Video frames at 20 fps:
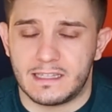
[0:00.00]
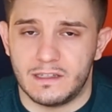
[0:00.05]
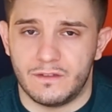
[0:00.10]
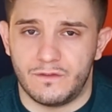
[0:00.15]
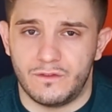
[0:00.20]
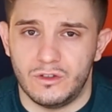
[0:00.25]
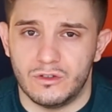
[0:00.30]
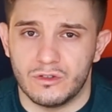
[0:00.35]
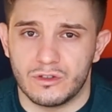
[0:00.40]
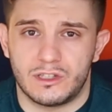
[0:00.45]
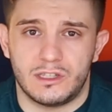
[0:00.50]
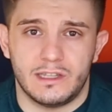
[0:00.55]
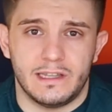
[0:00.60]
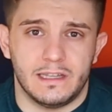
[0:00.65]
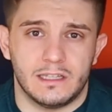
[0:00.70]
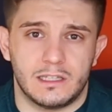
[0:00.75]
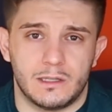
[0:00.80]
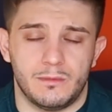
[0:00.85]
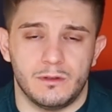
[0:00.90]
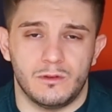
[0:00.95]
If you're
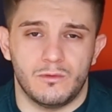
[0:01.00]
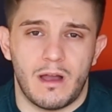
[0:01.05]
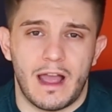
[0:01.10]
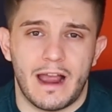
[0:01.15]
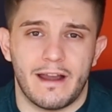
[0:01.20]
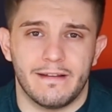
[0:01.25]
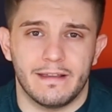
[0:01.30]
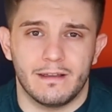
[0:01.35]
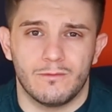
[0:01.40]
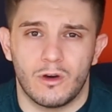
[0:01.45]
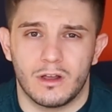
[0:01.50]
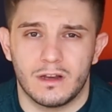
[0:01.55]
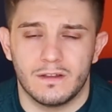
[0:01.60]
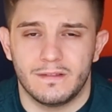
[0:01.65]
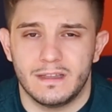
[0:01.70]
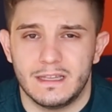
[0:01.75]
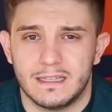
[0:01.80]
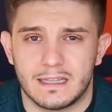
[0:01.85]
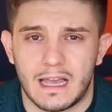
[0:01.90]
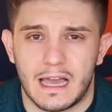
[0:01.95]
seen to be wearing one of
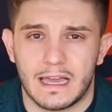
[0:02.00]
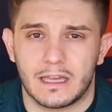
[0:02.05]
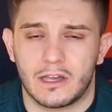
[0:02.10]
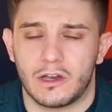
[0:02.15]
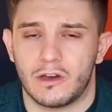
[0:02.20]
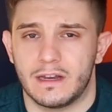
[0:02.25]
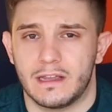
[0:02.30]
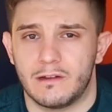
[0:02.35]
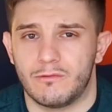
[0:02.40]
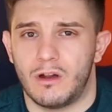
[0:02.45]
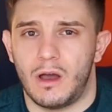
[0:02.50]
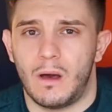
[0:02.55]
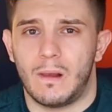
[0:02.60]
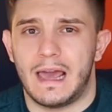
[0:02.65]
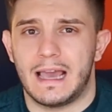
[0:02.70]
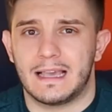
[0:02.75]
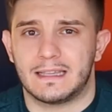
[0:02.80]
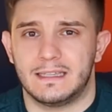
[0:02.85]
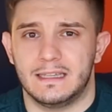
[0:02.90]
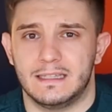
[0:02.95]
these iconic
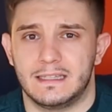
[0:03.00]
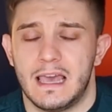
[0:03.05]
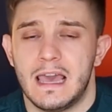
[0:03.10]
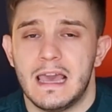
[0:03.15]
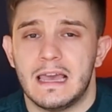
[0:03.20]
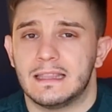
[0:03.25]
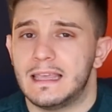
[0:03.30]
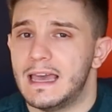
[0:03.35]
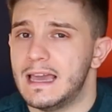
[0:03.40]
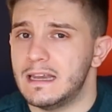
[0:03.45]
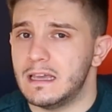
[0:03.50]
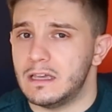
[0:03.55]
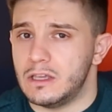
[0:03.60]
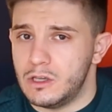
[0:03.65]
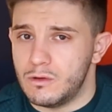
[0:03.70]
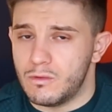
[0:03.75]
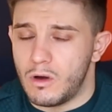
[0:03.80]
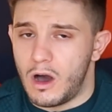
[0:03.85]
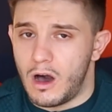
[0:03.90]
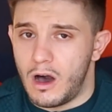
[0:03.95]
Rolexes, then
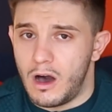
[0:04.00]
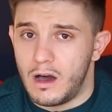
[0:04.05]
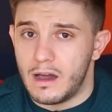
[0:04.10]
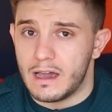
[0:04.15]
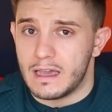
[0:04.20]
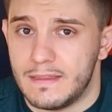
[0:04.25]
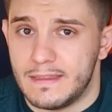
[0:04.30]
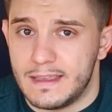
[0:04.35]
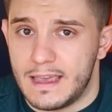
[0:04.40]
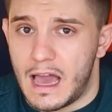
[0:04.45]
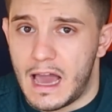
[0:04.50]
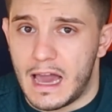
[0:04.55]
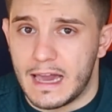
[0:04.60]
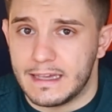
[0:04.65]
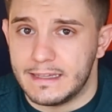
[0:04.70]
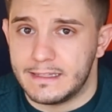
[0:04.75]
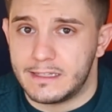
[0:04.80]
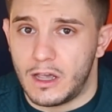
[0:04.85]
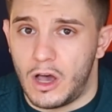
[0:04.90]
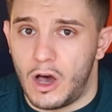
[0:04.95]
you are, in the
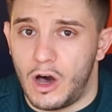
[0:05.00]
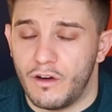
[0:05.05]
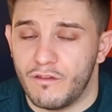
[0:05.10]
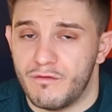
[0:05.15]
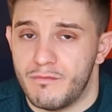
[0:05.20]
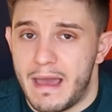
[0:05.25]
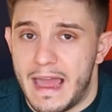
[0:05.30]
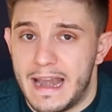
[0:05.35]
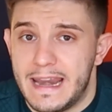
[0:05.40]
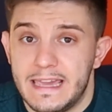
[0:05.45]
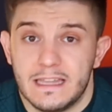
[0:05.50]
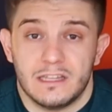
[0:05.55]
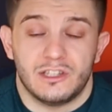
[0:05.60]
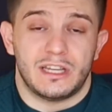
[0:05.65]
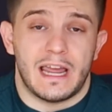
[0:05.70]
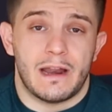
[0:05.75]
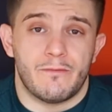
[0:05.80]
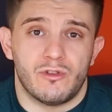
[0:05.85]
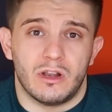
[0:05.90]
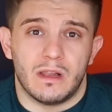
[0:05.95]
eyes of many, in
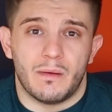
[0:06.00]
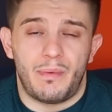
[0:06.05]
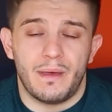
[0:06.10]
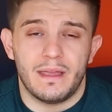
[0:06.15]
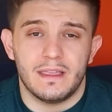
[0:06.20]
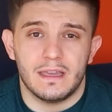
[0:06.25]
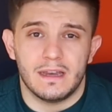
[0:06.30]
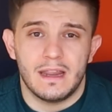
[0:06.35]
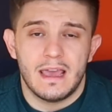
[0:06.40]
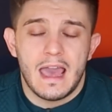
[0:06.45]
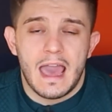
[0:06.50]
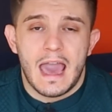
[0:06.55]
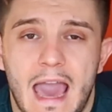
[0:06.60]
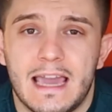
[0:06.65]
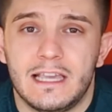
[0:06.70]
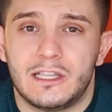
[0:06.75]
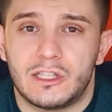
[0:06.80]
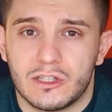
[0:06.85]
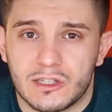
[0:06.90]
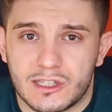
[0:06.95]
general opinion,
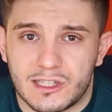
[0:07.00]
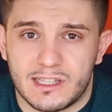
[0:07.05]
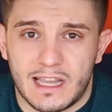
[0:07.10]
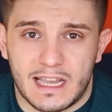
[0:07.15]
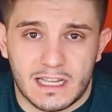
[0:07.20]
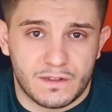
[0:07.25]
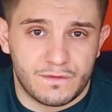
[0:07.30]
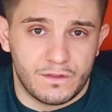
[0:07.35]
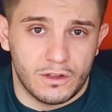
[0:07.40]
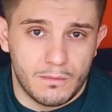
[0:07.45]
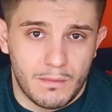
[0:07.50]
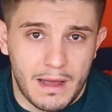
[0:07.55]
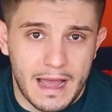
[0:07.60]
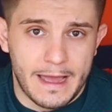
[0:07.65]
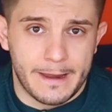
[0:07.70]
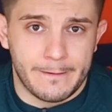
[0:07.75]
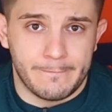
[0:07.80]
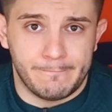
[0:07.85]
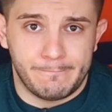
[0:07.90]
a successful man.